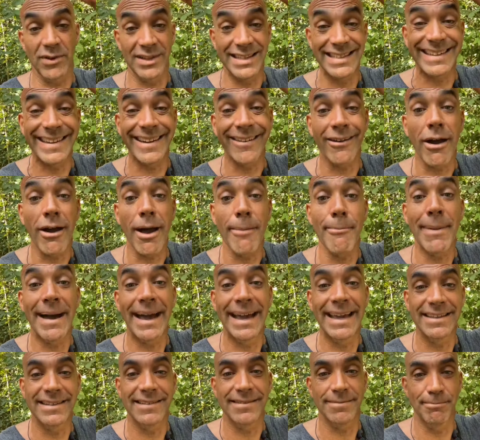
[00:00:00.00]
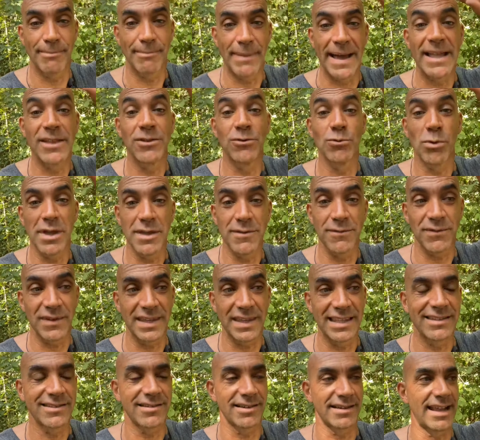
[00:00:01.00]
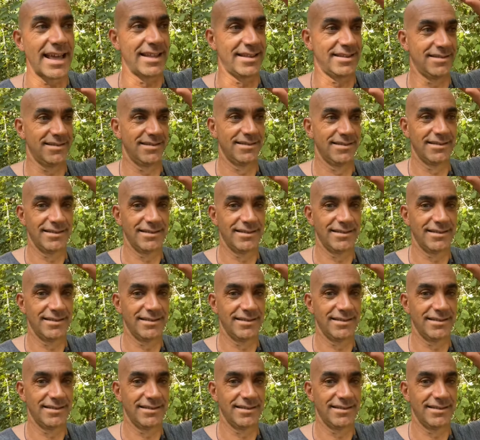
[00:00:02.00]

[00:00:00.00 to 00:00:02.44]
terabyte bandwidth internet,